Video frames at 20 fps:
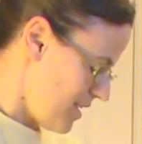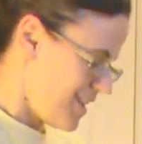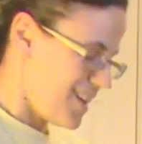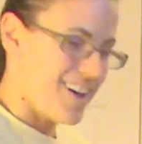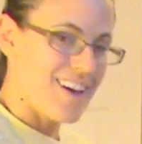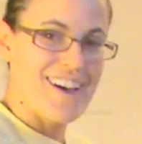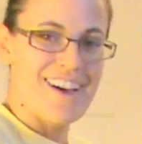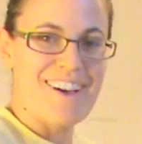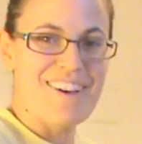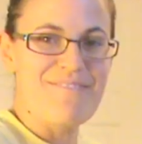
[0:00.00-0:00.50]

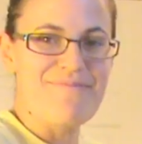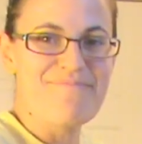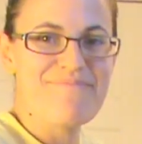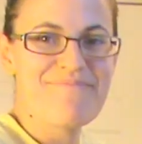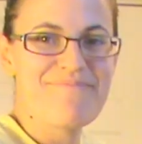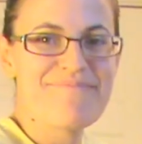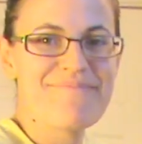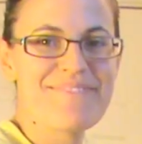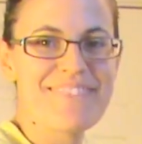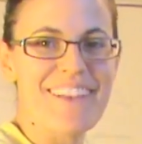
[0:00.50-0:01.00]

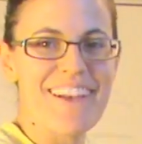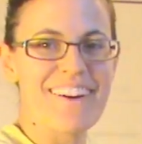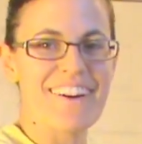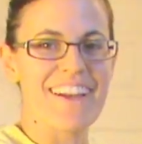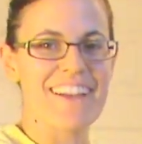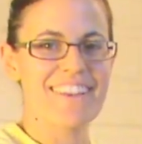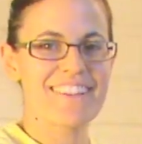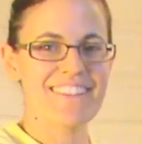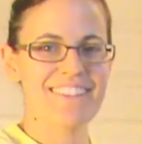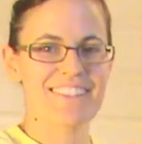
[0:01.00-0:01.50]

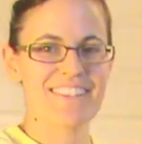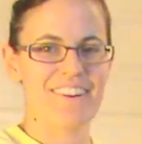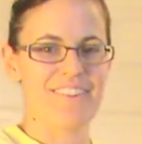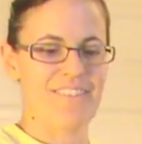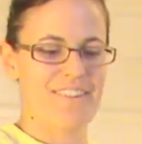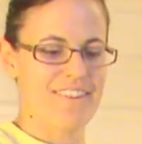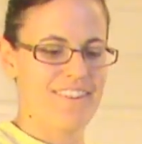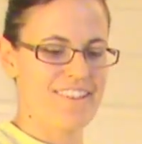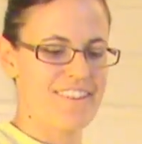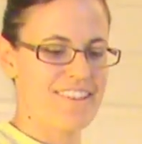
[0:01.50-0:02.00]
Alright, so
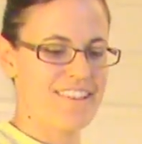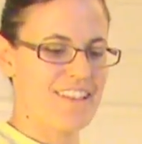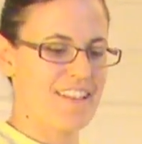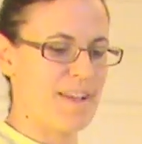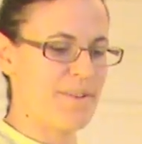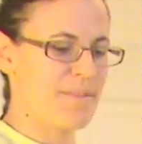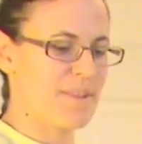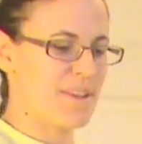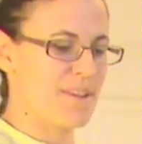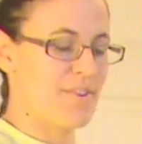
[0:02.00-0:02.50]

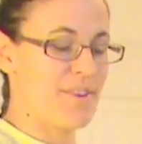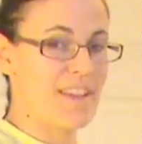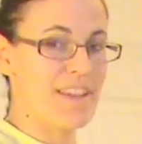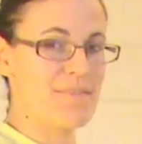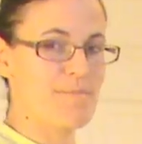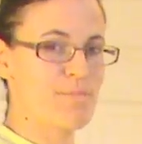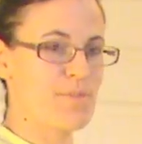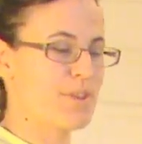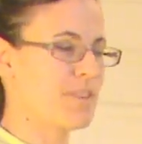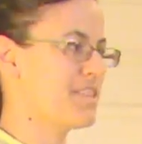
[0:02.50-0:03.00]
I'm going to go ahead
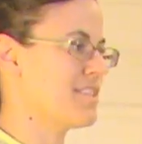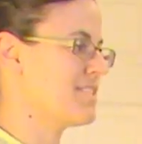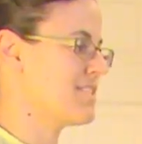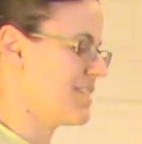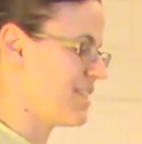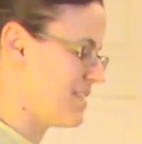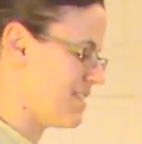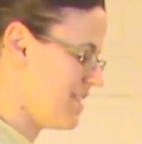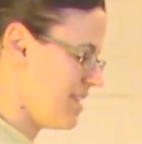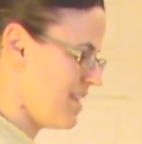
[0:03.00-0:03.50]
and put this
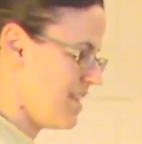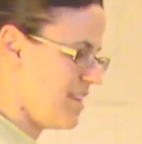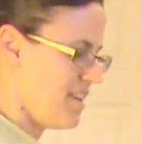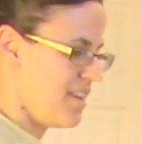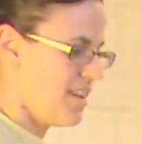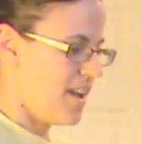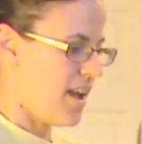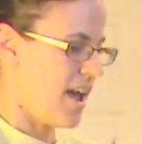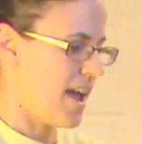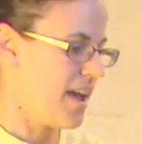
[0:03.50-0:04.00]
in.
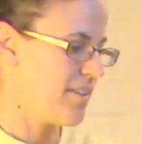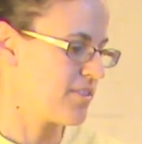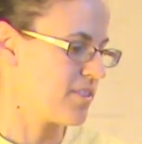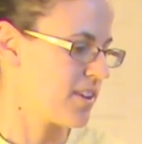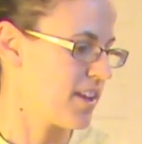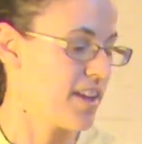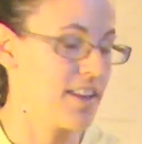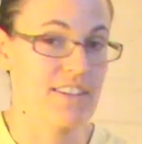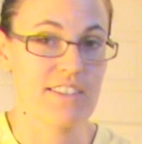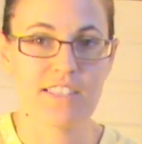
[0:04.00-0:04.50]
I have to
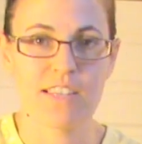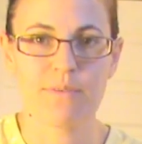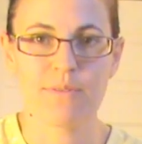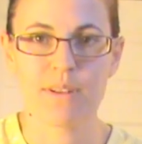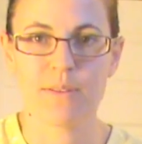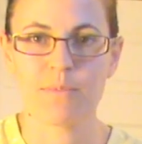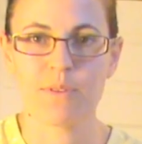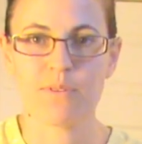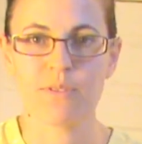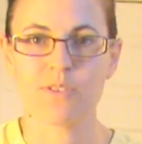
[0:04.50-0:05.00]
kind of see what
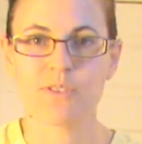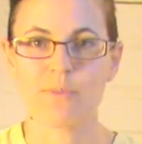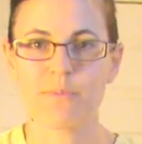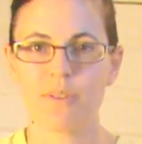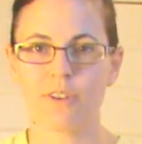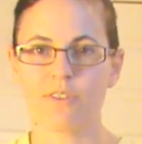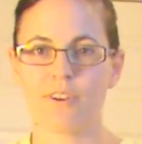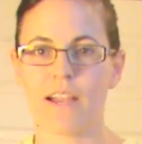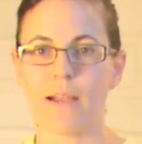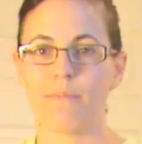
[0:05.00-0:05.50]
I'm doing, so I'm
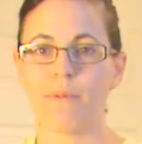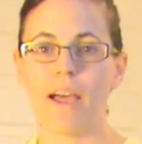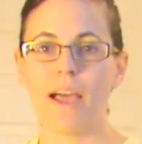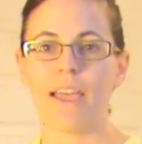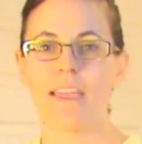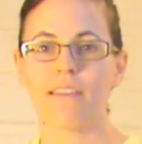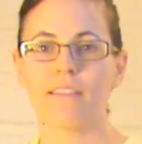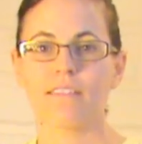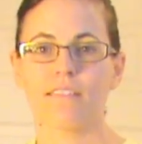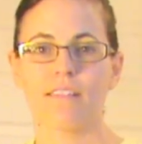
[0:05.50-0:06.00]
going to grab...
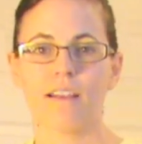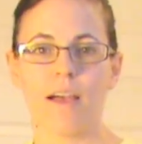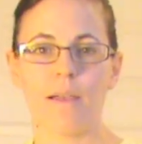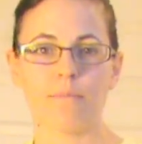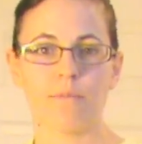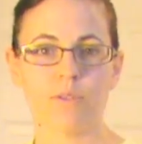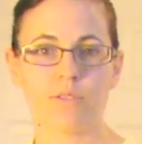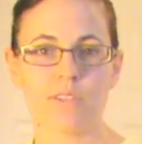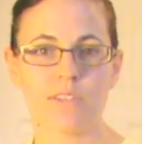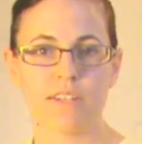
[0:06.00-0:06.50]

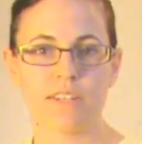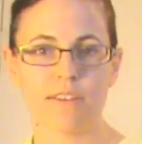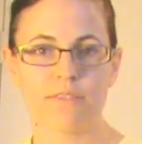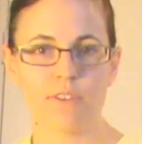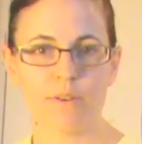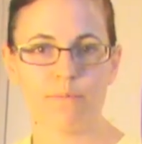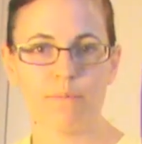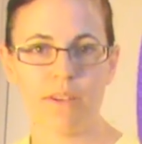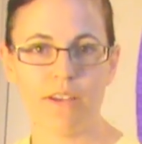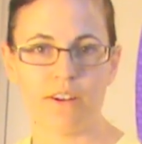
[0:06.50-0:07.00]
I'm using a
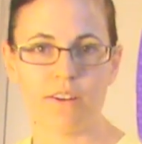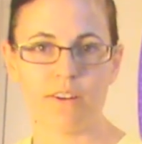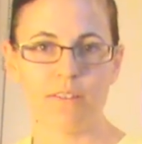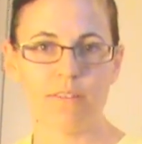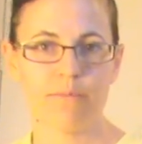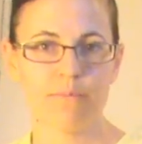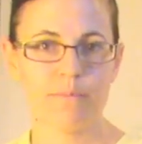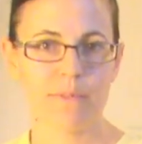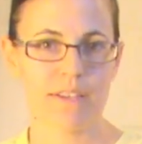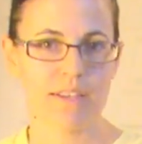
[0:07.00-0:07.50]
different mirror
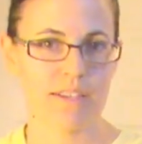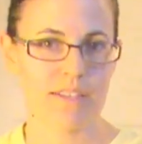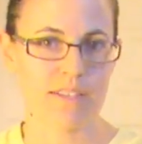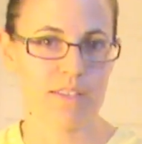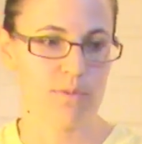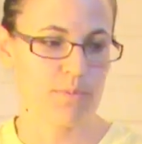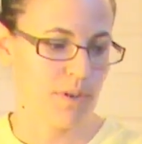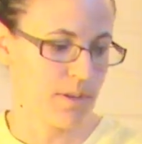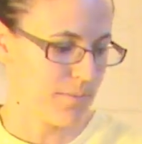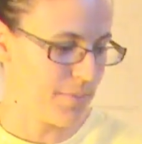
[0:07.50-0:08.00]
because
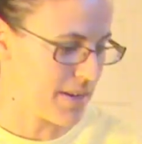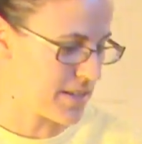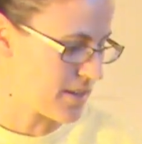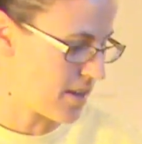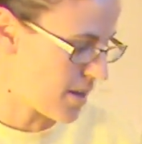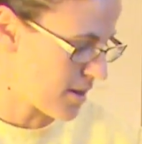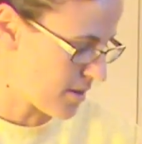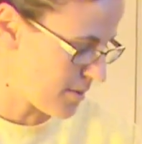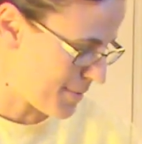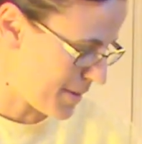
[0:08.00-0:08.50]
the one my
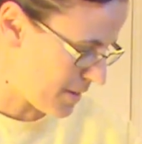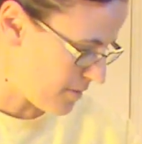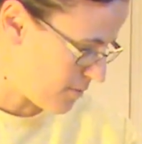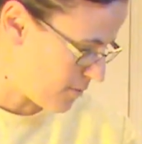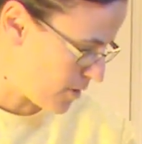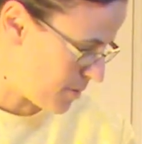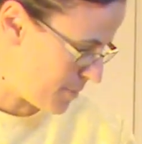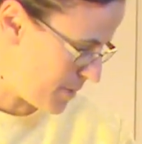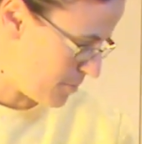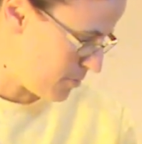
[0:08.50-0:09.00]
daughter made
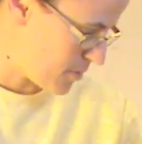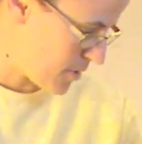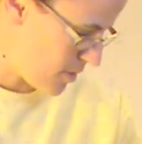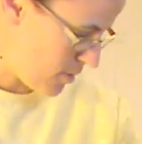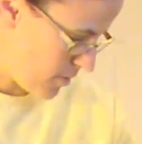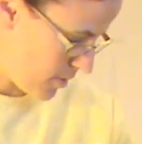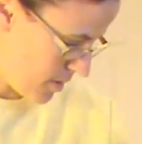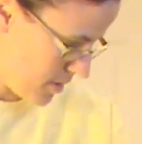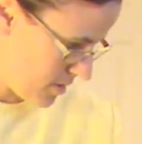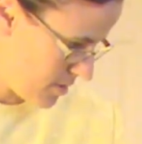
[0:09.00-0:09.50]
for me
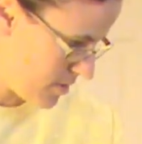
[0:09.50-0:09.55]
broke.